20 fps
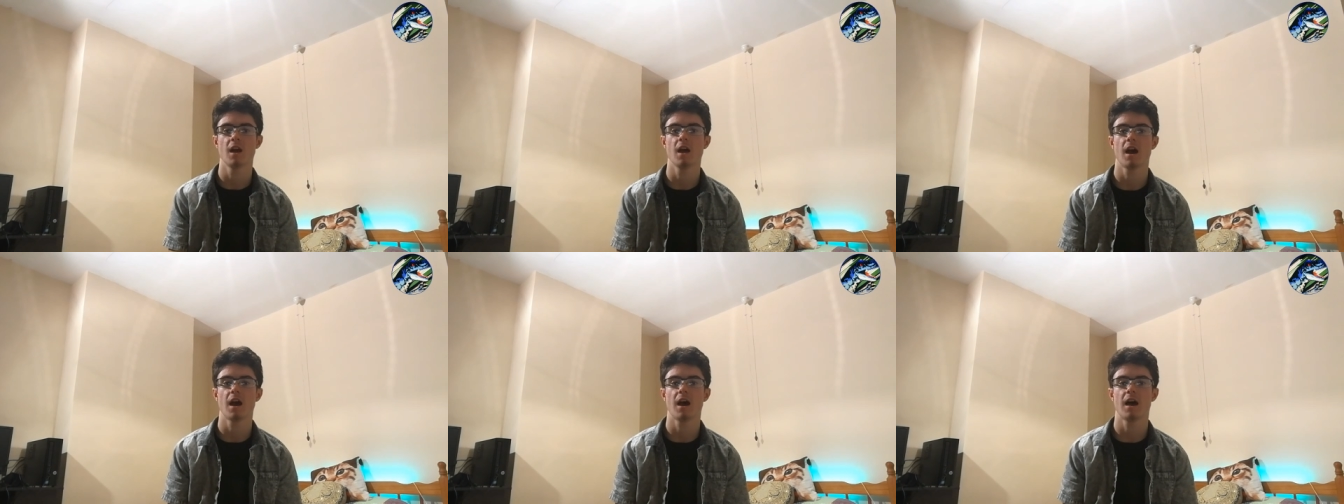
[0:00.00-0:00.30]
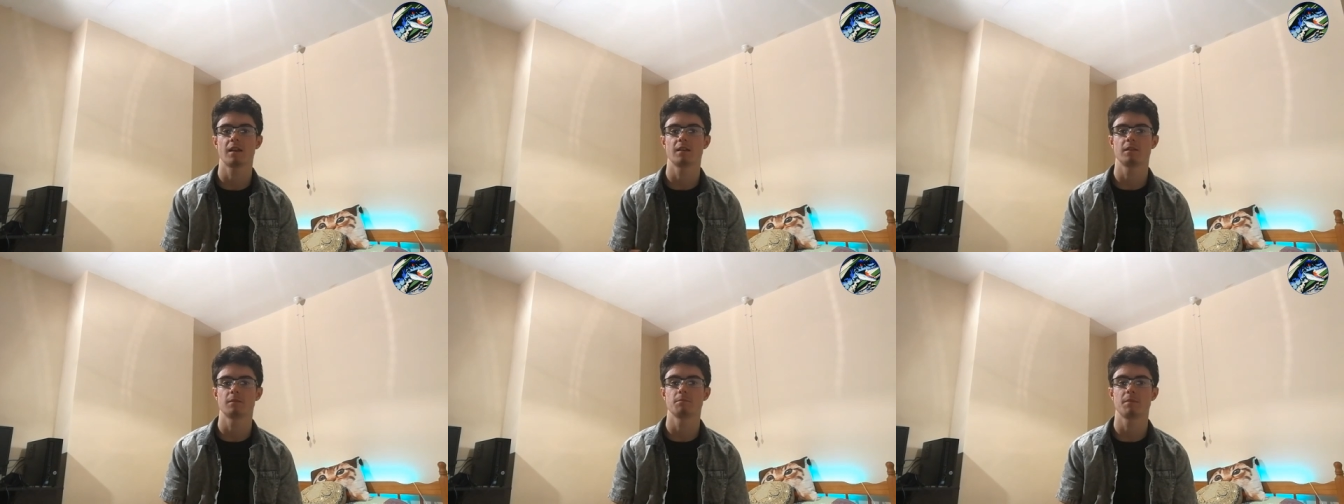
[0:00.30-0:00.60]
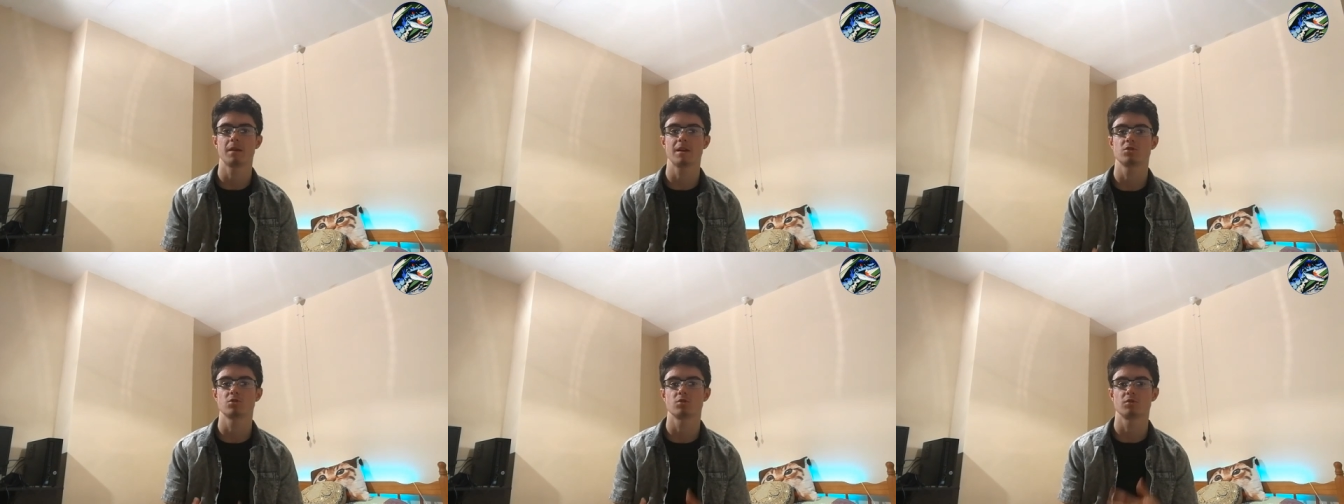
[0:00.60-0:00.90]
and make
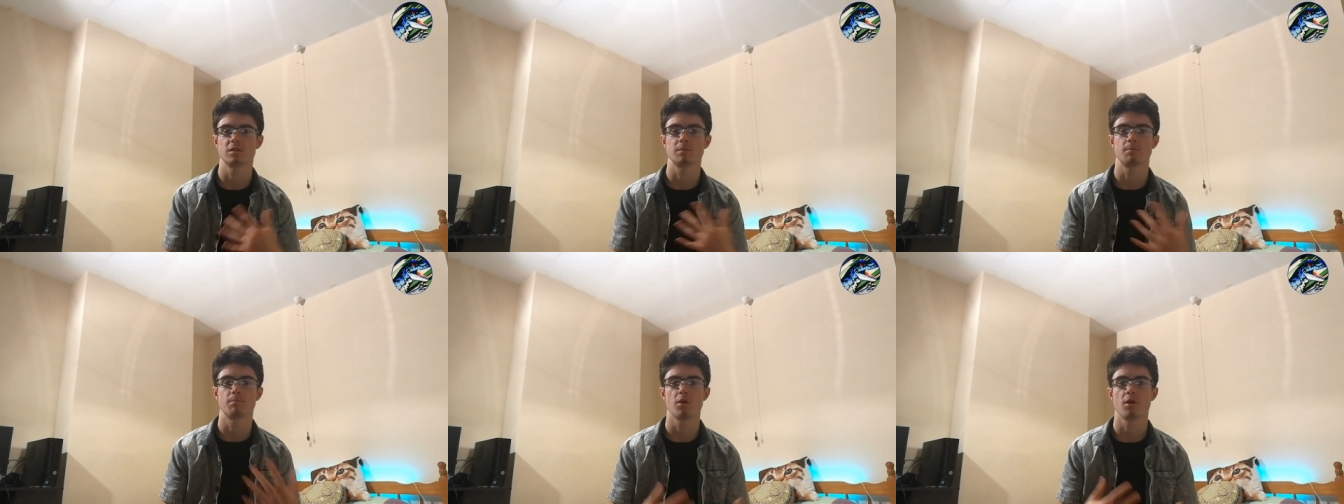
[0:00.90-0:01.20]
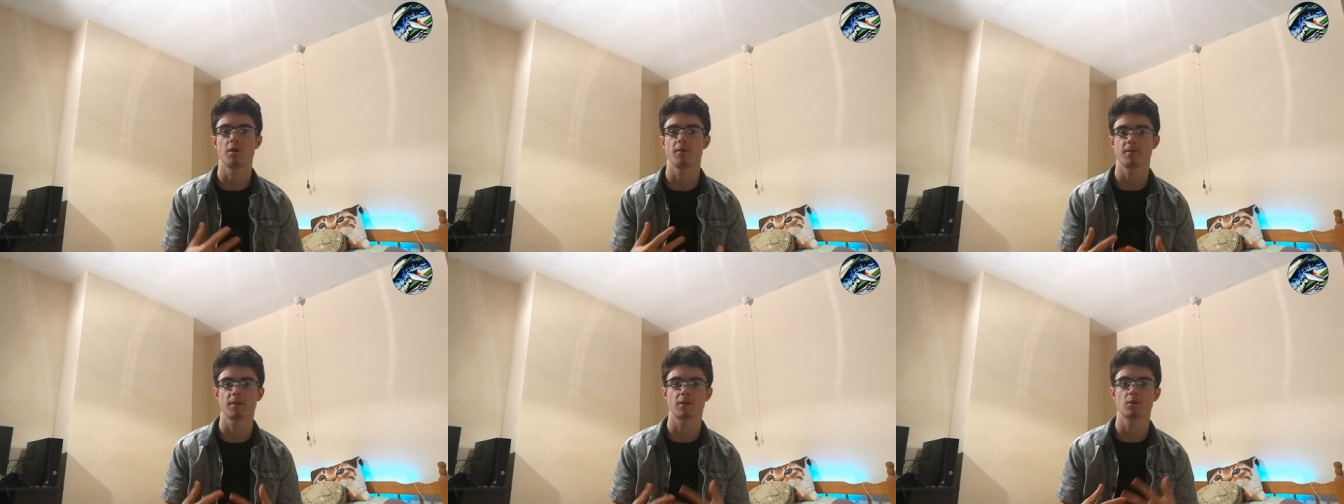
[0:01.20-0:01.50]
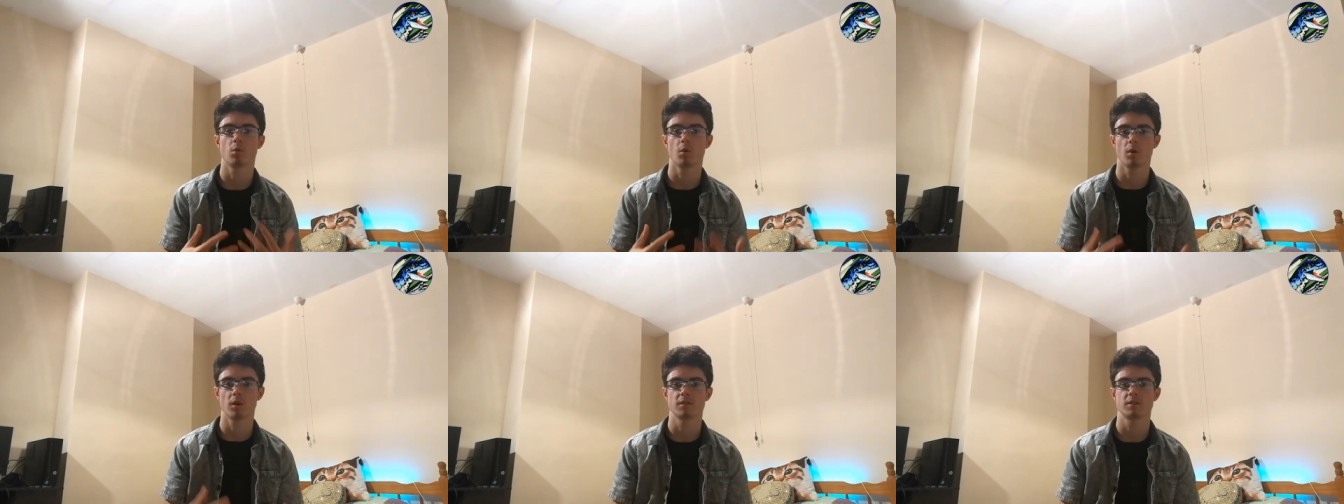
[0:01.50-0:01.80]
sure it's perfect
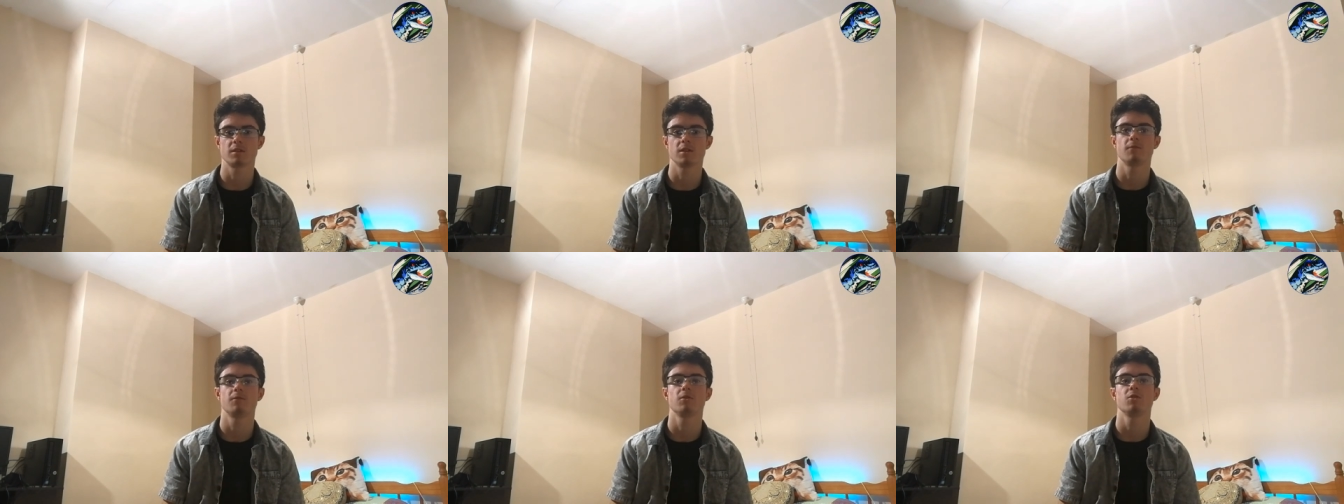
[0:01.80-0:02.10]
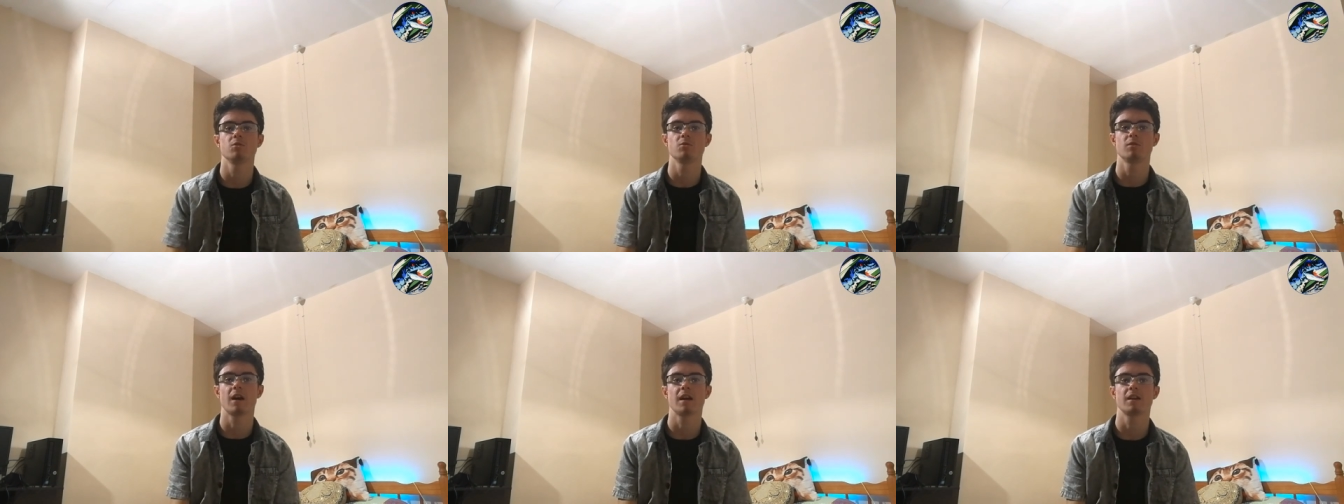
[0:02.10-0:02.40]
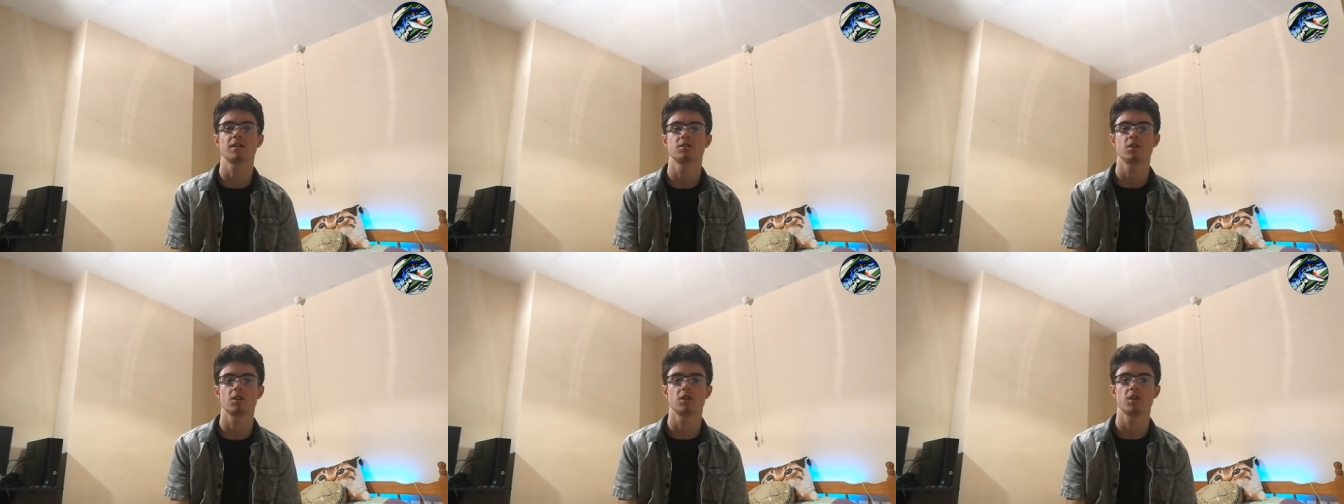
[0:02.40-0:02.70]
quality for you guys
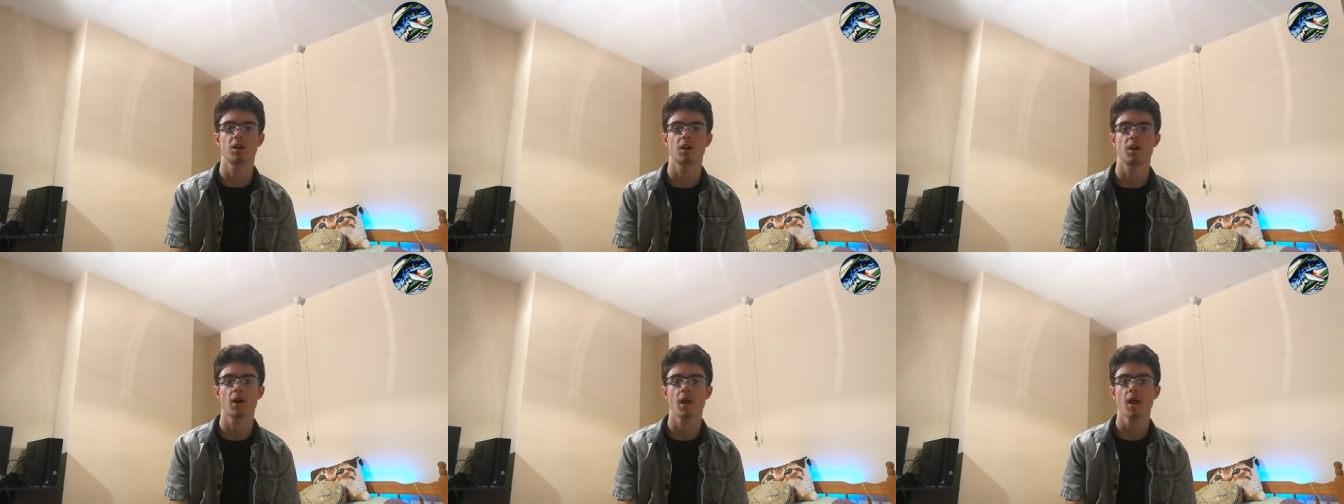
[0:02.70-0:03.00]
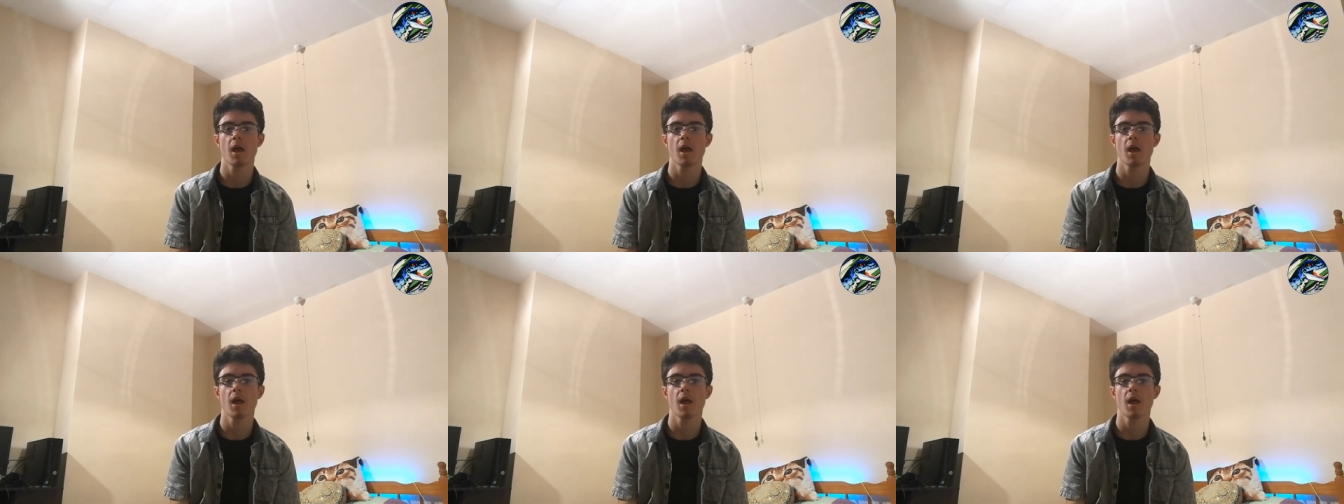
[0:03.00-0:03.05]
to hear.